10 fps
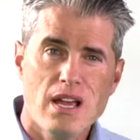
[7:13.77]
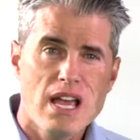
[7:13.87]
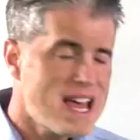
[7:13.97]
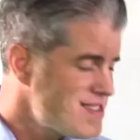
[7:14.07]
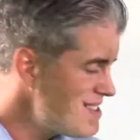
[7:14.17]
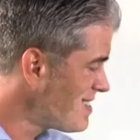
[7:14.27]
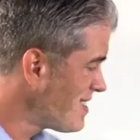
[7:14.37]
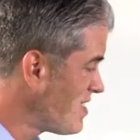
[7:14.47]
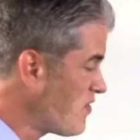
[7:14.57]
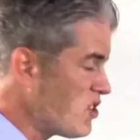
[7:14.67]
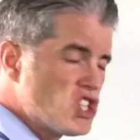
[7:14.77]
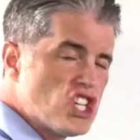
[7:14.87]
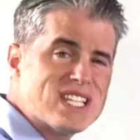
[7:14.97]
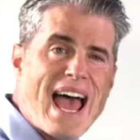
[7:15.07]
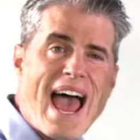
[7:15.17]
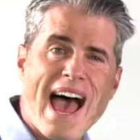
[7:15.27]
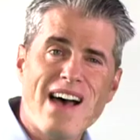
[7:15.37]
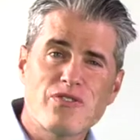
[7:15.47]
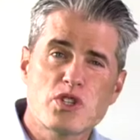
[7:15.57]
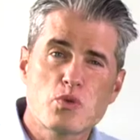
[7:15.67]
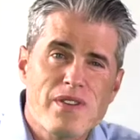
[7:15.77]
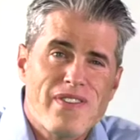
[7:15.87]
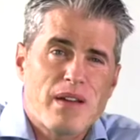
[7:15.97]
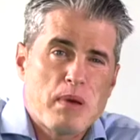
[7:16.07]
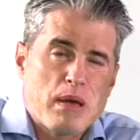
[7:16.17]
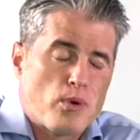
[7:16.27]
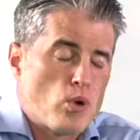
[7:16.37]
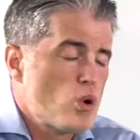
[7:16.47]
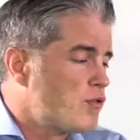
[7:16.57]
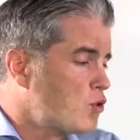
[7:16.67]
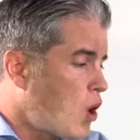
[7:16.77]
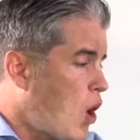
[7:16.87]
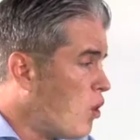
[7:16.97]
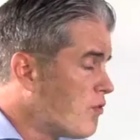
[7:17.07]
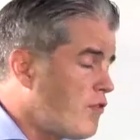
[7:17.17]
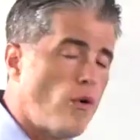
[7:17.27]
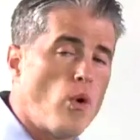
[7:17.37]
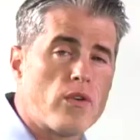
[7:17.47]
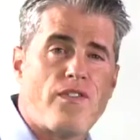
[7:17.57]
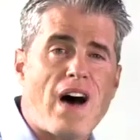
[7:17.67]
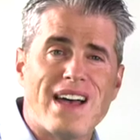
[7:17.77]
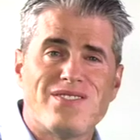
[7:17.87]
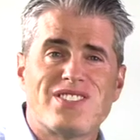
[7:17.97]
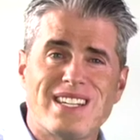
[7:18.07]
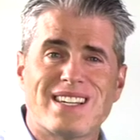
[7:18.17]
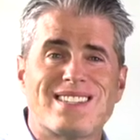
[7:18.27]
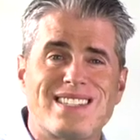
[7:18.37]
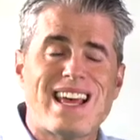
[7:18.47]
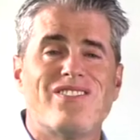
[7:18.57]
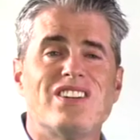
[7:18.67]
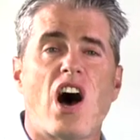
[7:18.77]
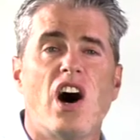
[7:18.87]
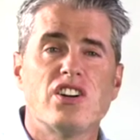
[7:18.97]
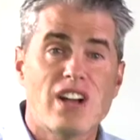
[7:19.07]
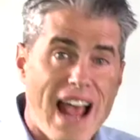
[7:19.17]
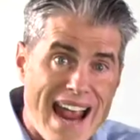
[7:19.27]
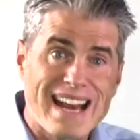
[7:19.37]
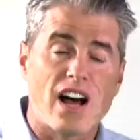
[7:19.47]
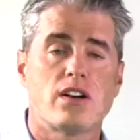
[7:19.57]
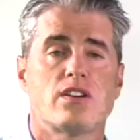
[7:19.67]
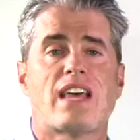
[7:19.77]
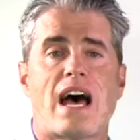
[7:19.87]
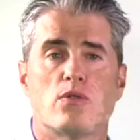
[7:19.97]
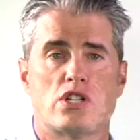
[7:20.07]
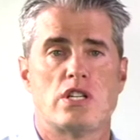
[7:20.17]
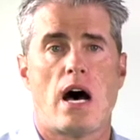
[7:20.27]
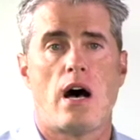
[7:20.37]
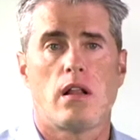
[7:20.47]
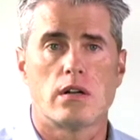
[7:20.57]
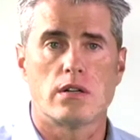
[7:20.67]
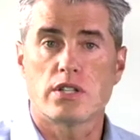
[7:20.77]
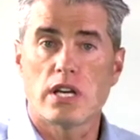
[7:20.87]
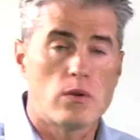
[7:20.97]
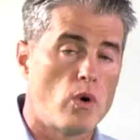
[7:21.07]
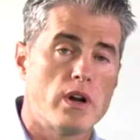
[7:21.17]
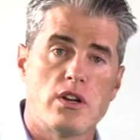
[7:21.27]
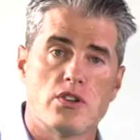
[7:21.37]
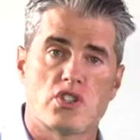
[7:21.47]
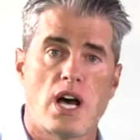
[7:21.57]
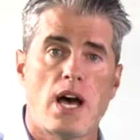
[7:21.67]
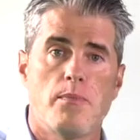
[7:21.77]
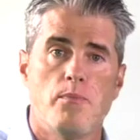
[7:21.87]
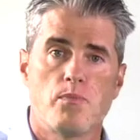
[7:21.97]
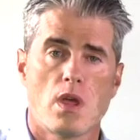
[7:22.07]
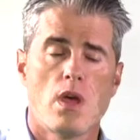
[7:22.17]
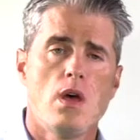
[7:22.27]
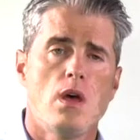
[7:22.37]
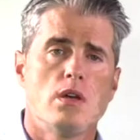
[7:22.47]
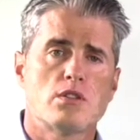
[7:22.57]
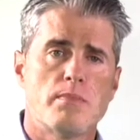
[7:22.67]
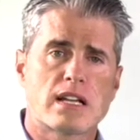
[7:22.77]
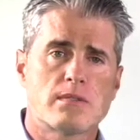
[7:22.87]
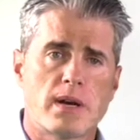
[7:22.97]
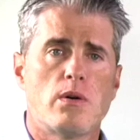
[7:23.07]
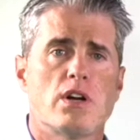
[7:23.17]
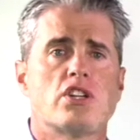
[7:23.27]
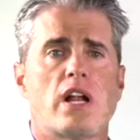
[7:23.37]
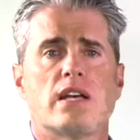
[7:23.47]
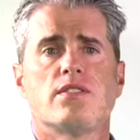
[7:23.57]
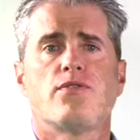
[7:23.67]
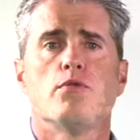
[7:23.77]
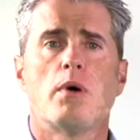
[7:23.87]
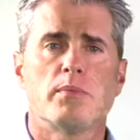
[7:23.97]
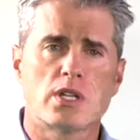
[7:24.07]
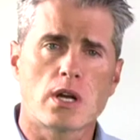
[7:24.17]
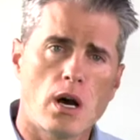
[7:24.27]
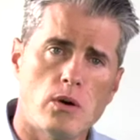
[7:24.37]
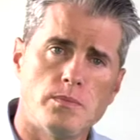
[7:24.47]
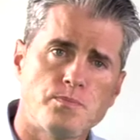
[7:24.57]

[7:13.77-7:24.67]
And this is if you're just average. We've had people who have grown $400,000, $500,000, $600,000, $700,000, $800,000 in 1 year's time. So back to my question I asked a few moments ago.